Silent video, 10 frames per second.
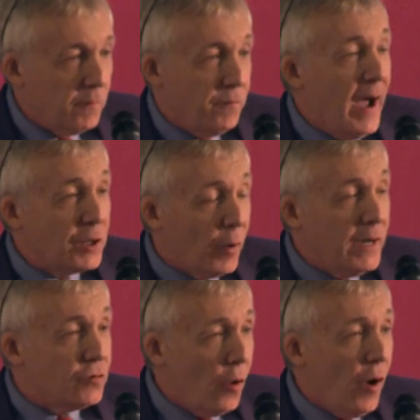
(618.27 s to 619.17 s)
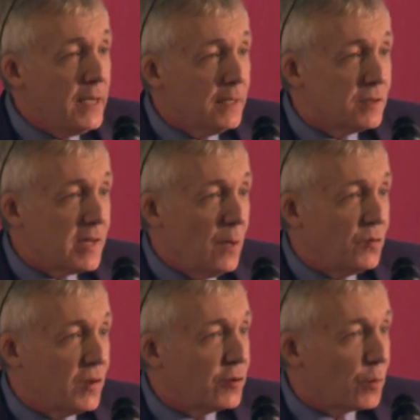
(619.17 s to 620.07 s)
find great joy in
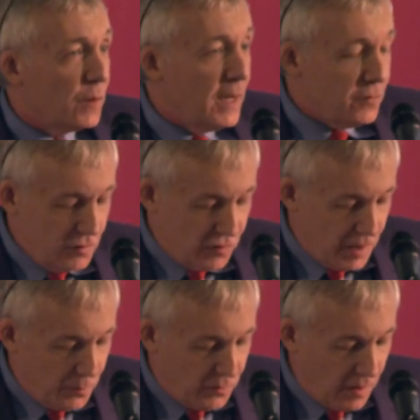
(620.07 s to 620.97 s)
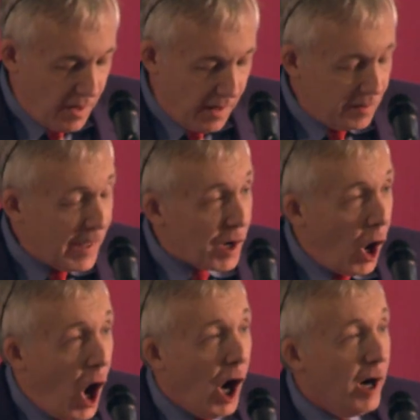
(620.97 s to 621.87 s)
same-sex relationships that
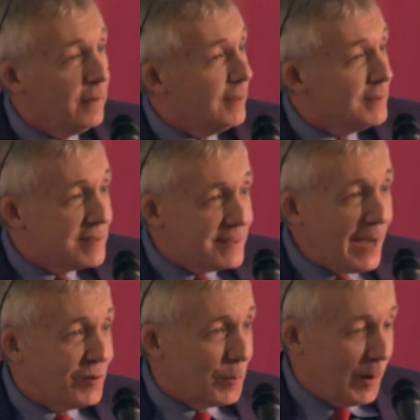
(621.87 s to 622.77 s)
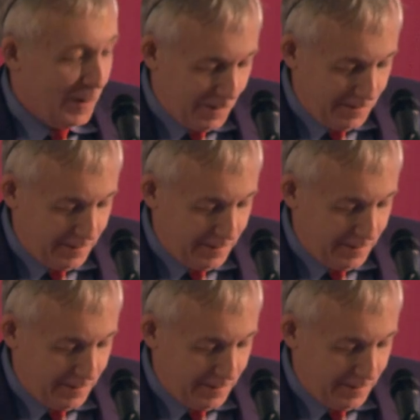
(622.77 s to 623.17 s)
aren't sexual,